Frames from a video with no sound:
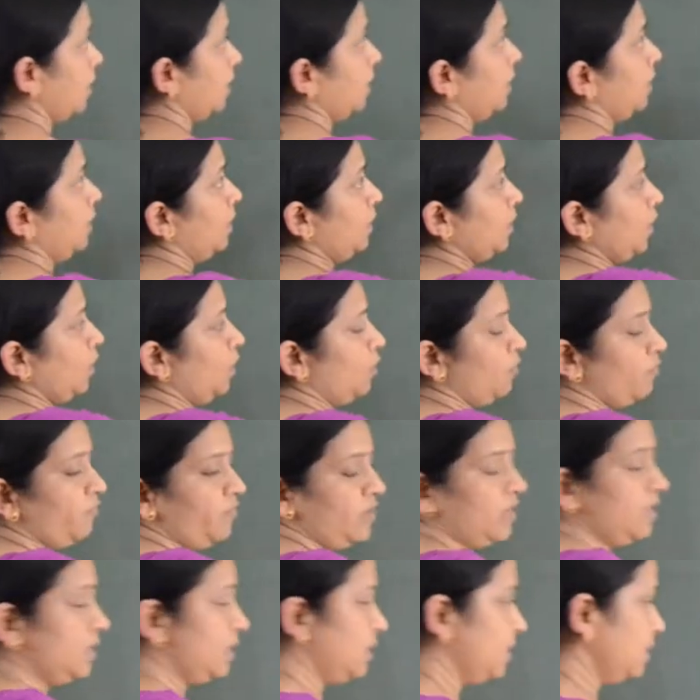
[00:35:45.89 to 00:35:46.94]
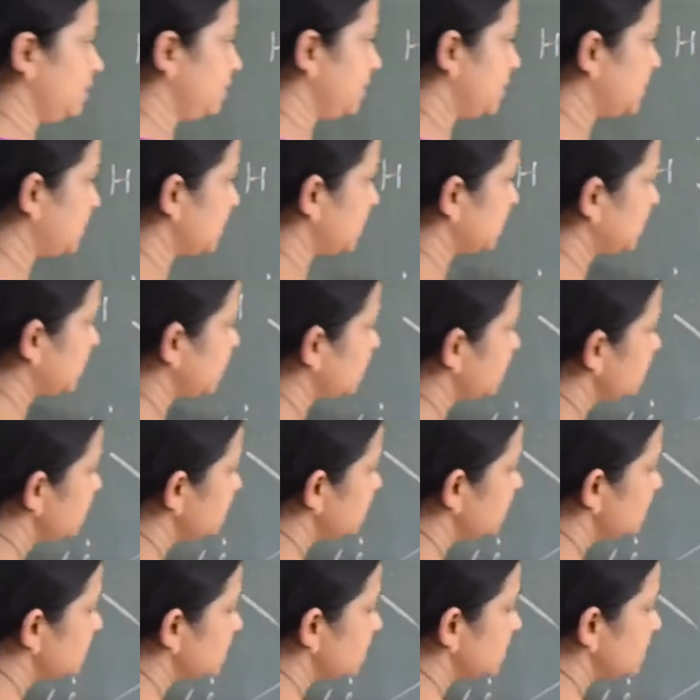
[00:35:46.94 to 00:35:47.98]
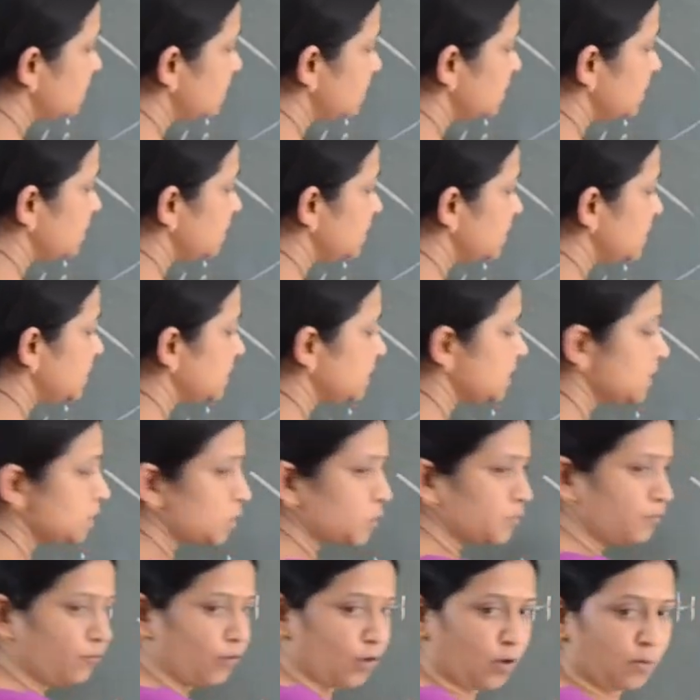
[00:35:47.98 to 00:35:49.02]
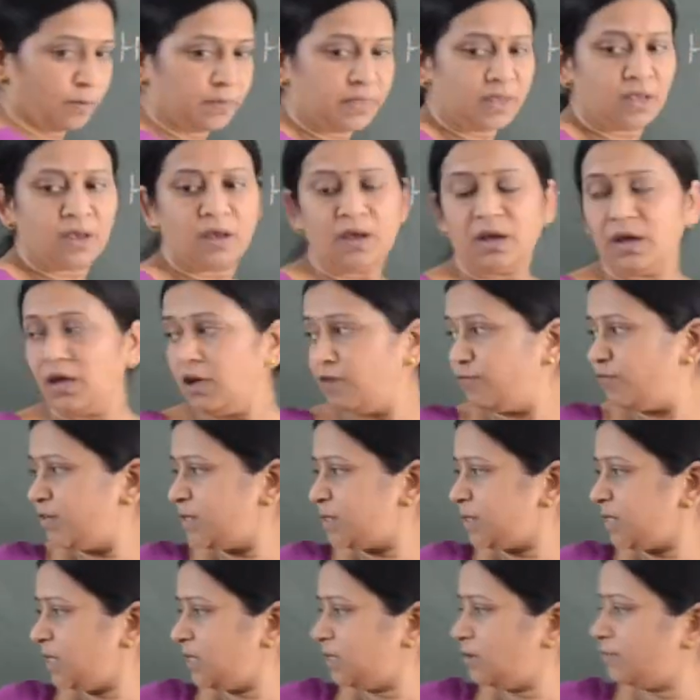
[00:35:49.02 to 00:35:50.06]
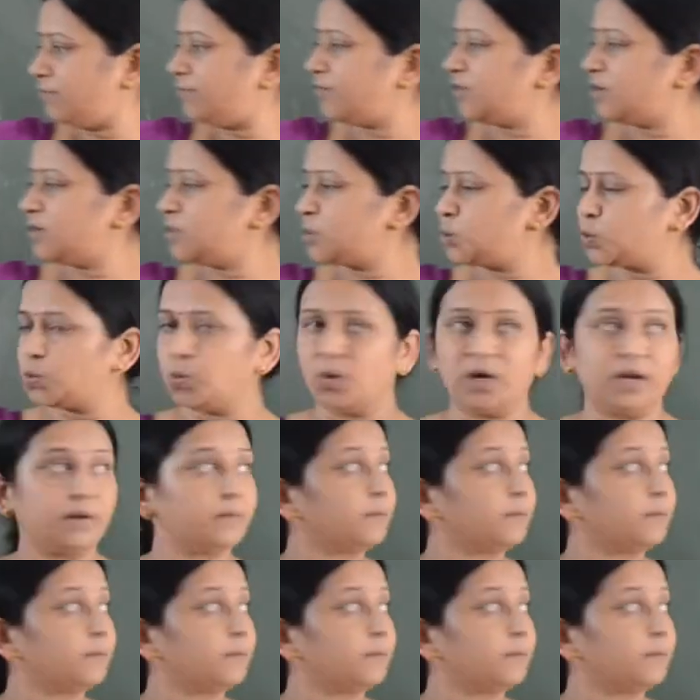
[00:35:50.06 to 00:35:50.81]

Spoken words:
Now, this is the cis form. If we see the first one,